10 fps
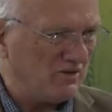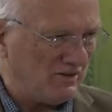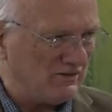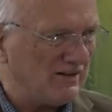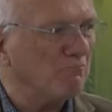
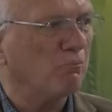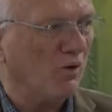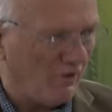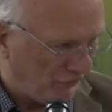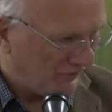He said,
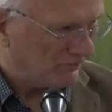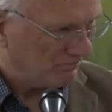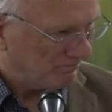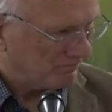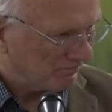brethren.
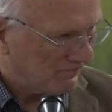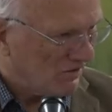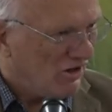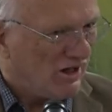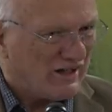
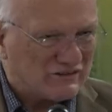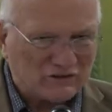He's